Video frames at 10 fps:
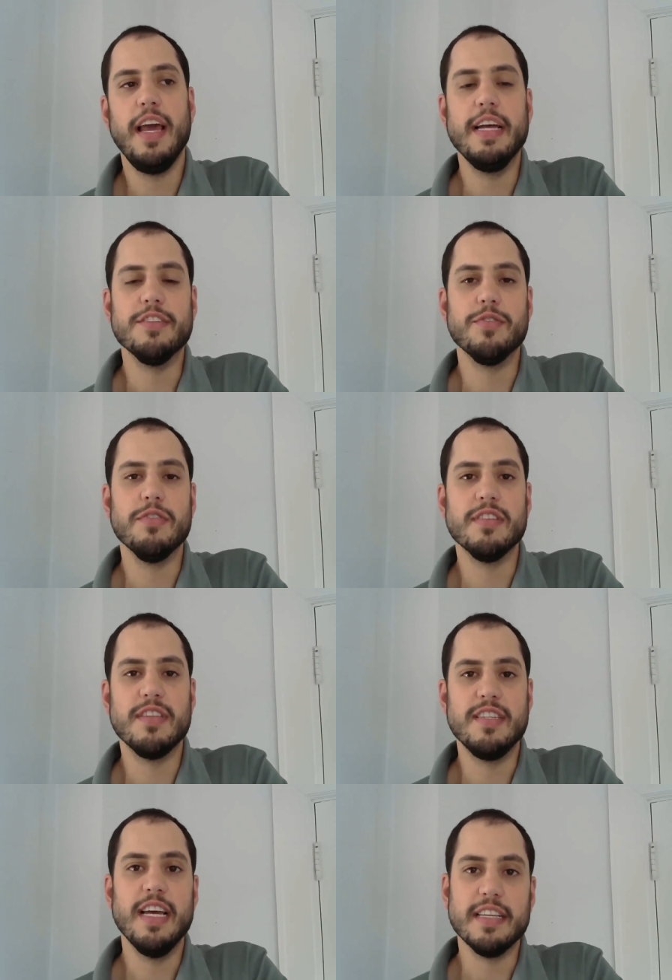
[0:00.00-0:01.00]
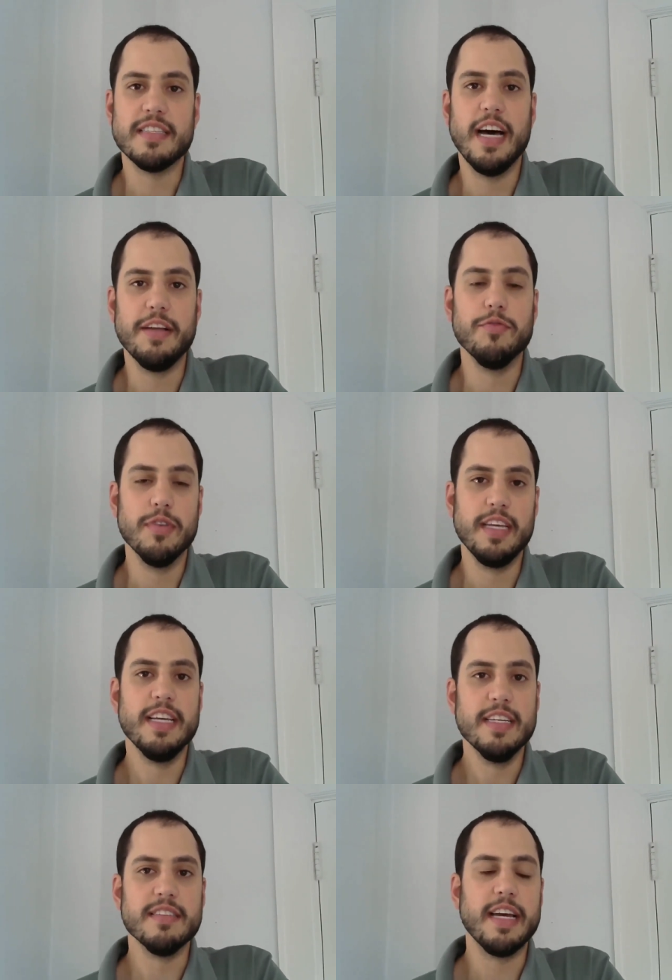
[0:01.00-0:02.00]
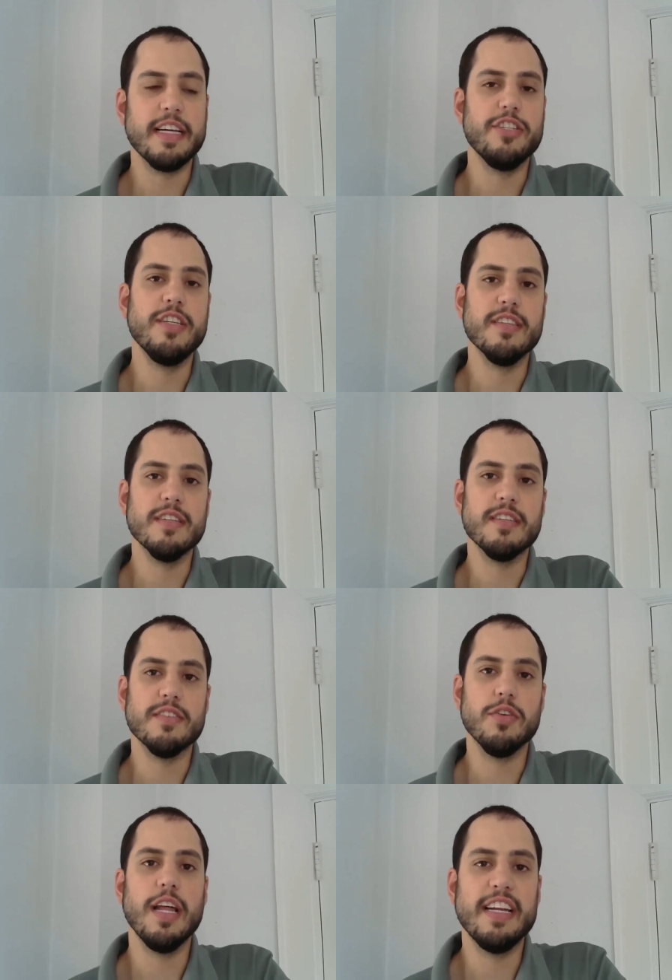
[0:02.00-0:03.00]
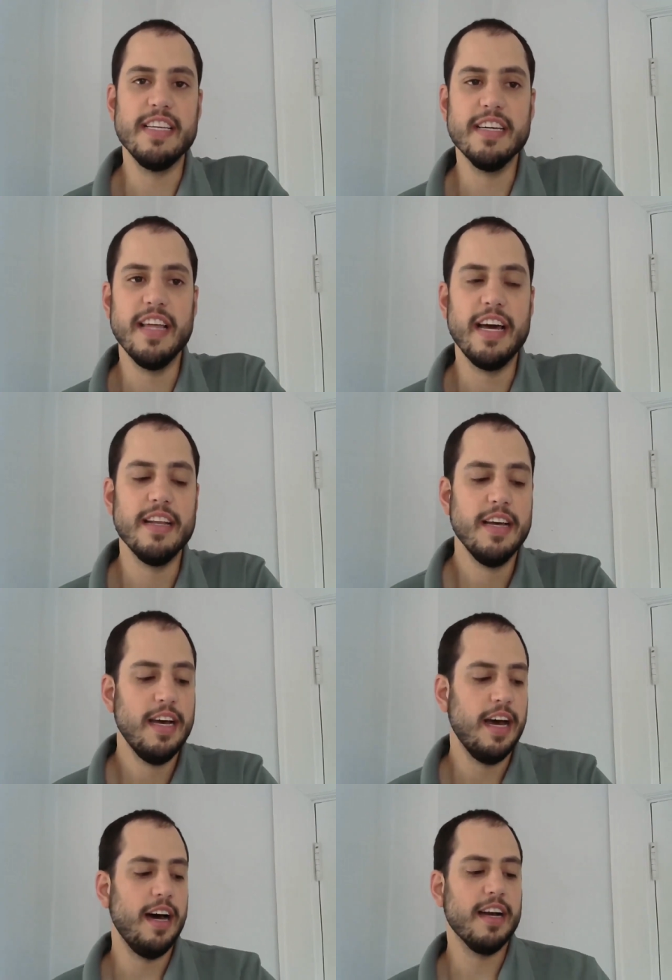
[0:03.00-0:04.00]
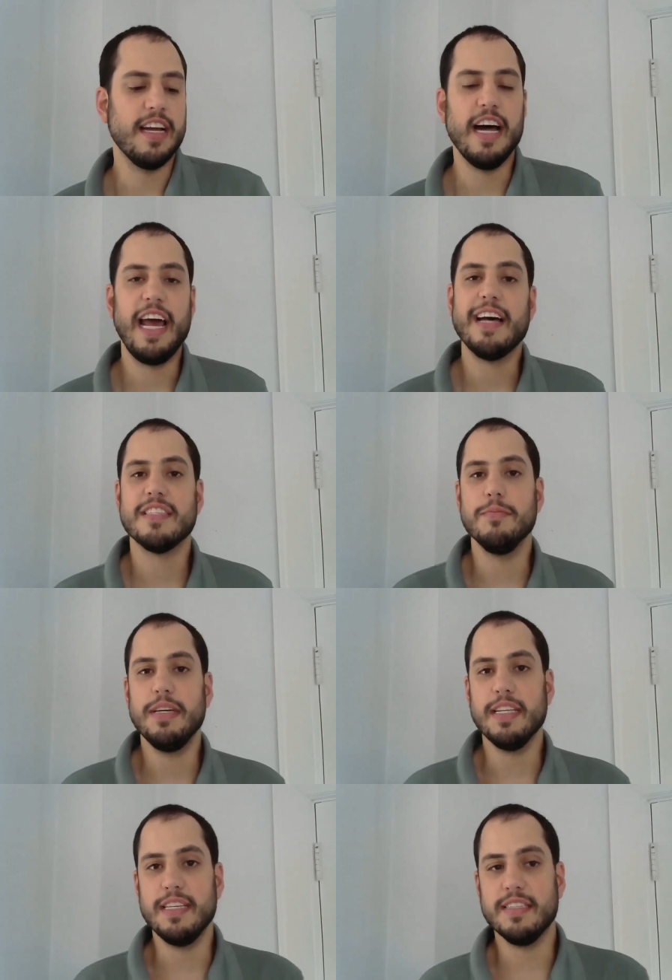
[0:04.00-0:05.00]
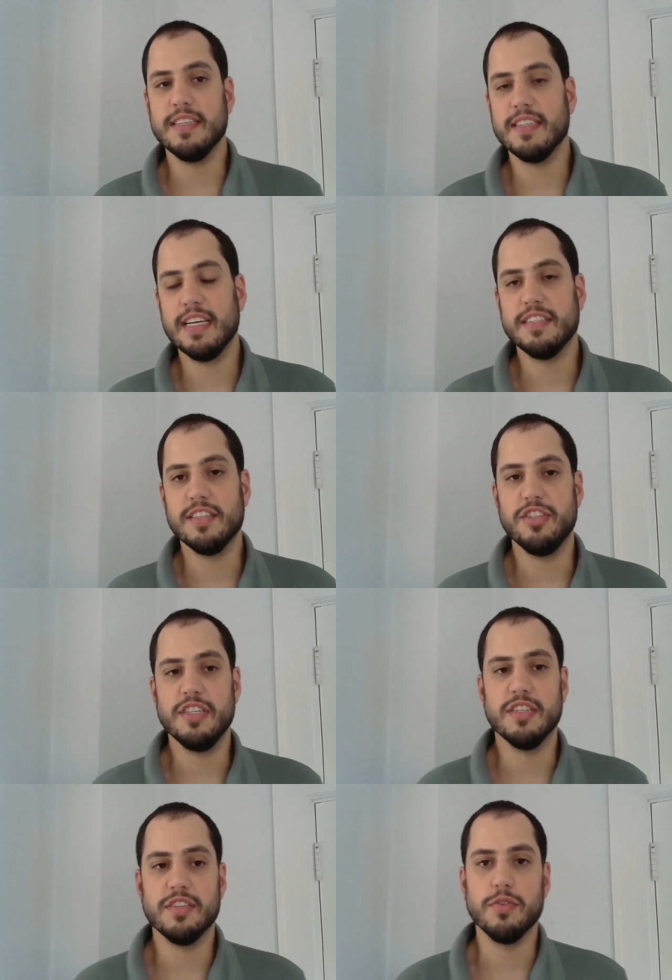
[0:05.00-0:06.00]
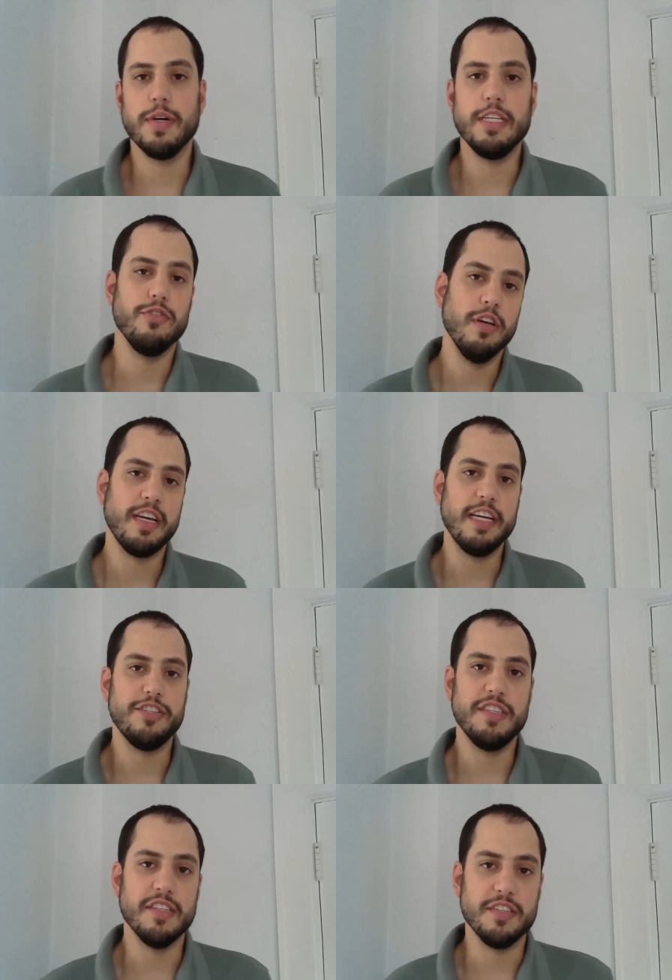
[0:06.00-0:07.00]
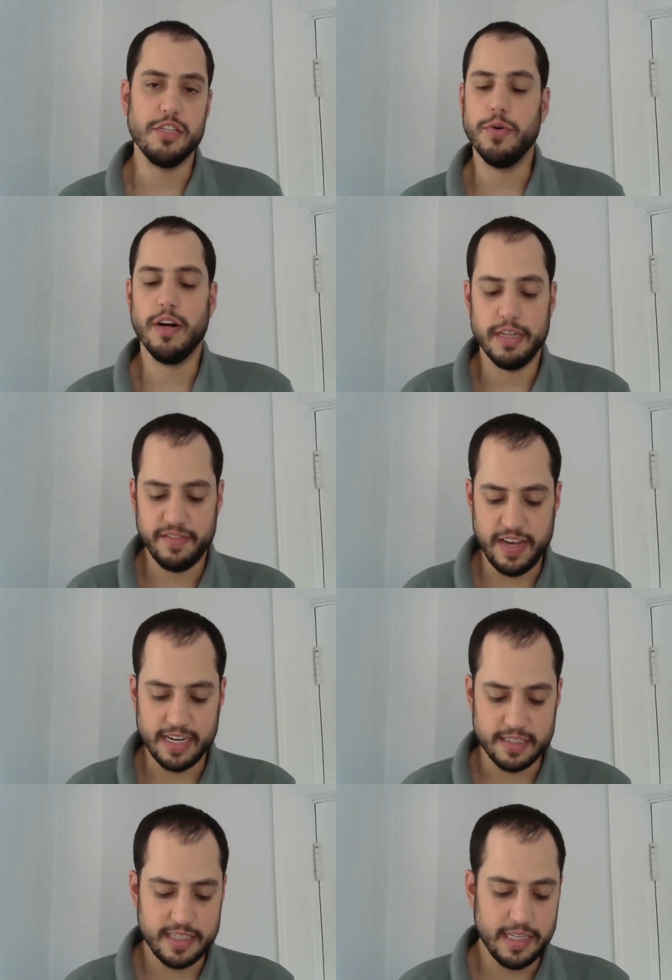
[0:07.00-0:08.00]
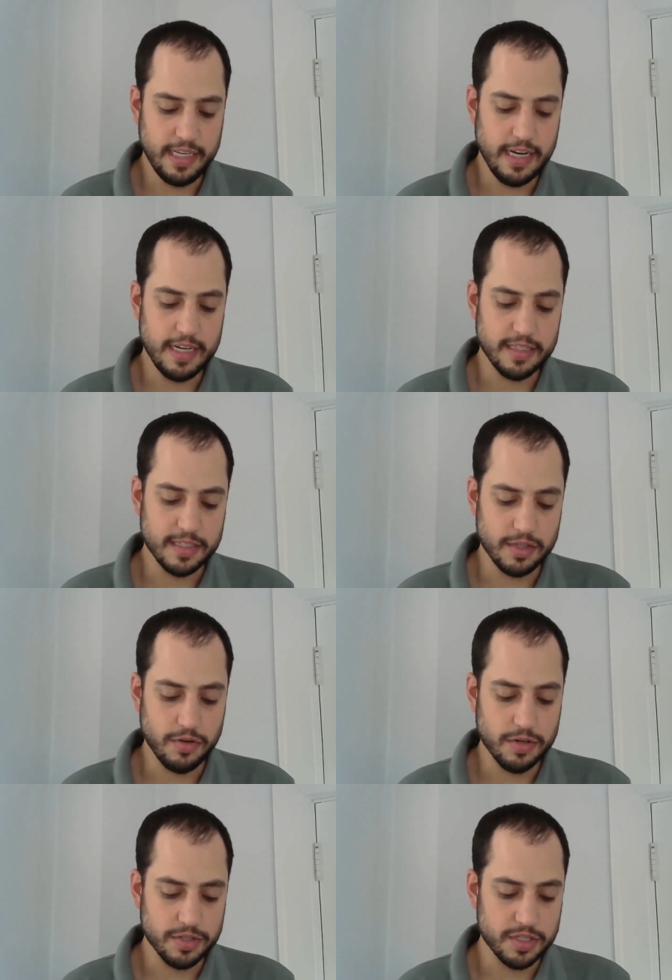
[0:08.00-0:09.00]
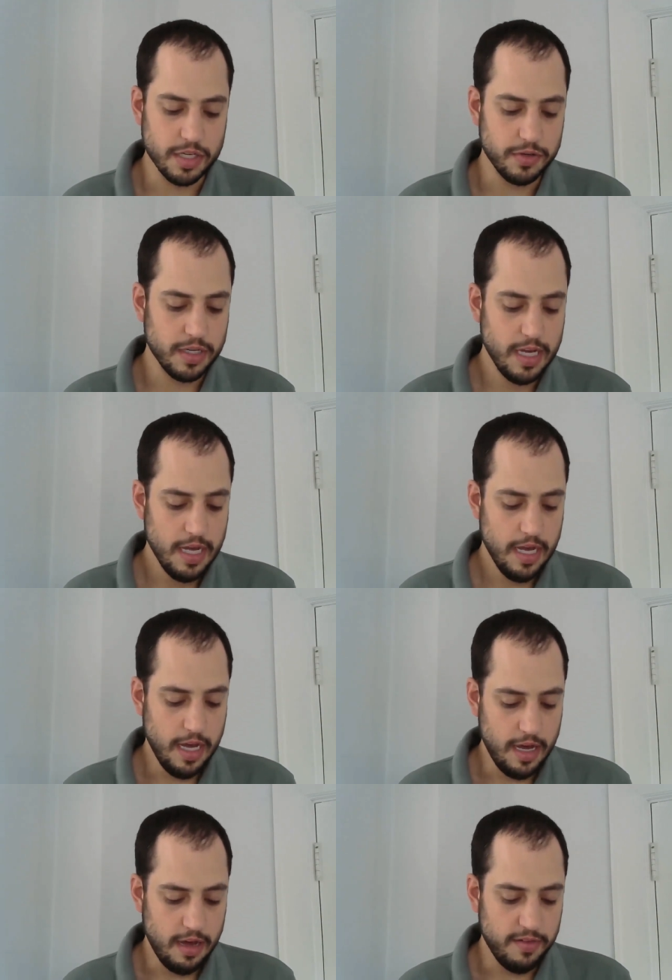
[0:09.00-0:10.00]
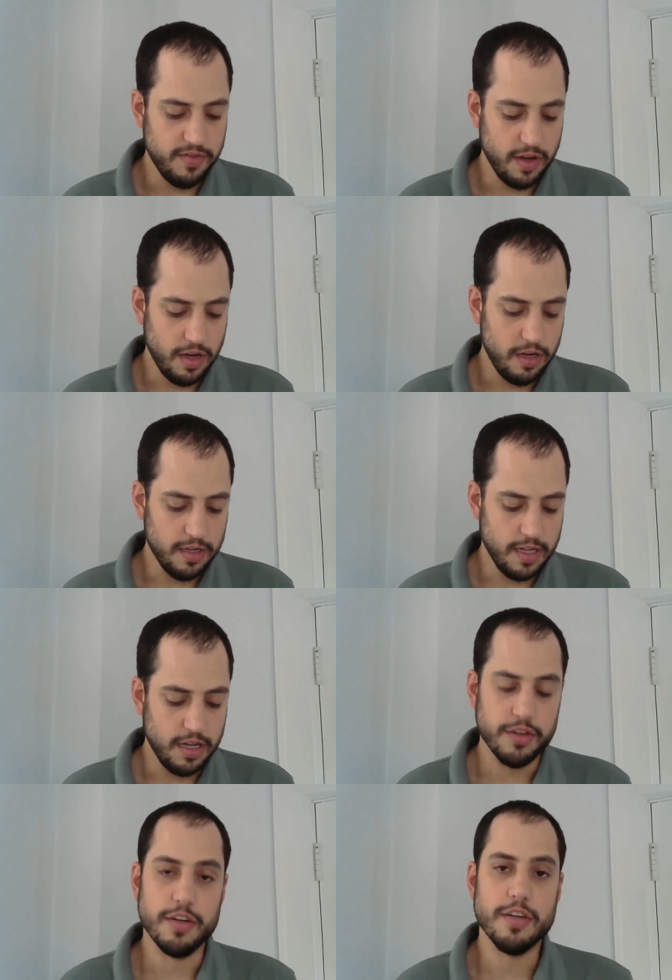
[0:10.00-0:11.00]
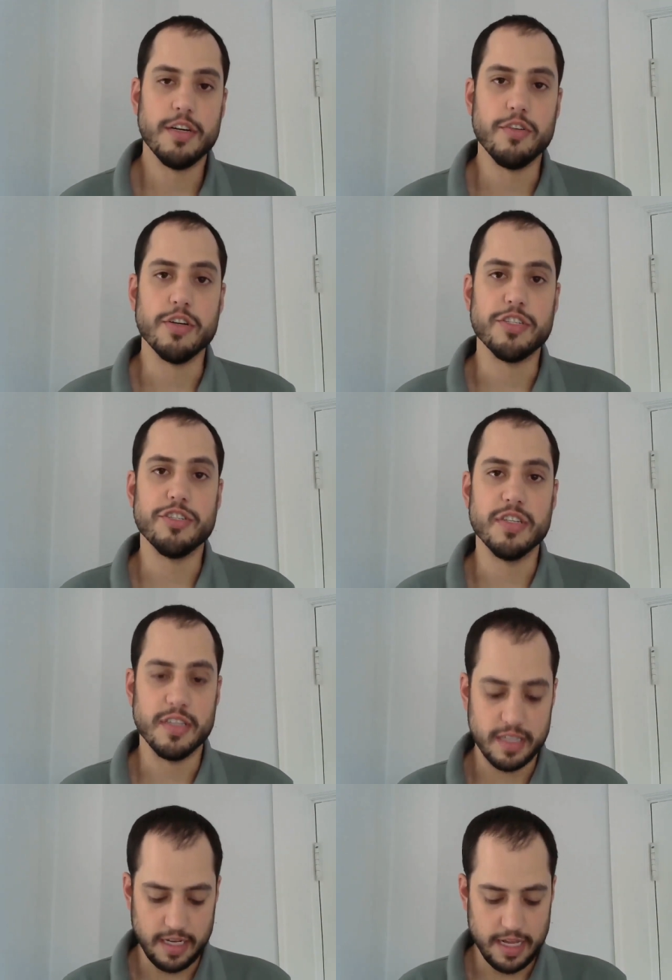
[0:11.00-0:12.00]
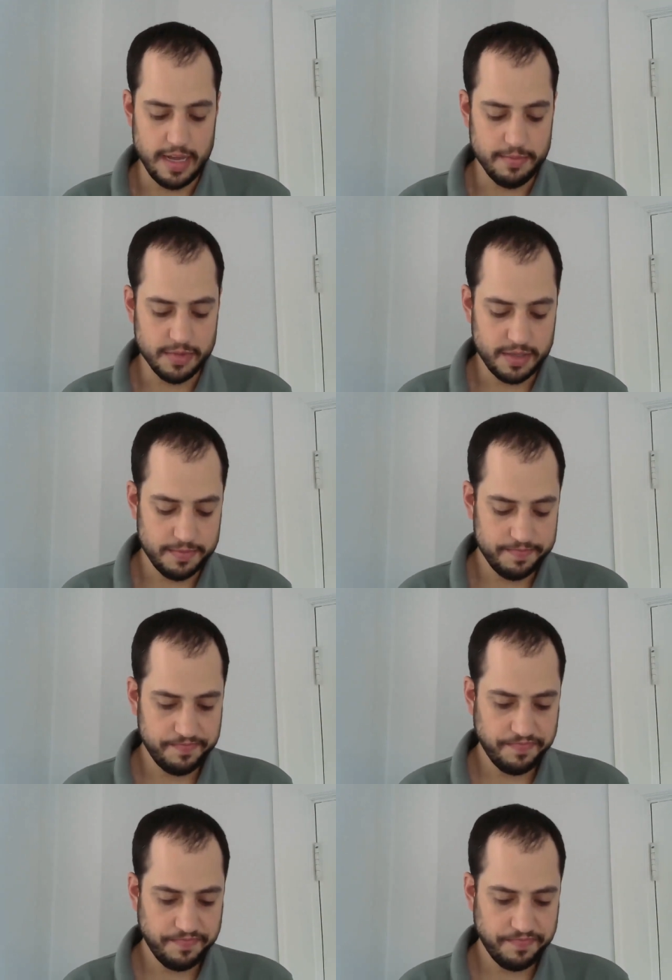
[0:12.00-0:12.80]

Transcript: And Torrance says, yes, God really is like Jesus. This whole idea that uh, God has to be at least as nice as Jesus, or when you look at Jesus, you are in fact seeing God as the cornerstone of all other Christian claims.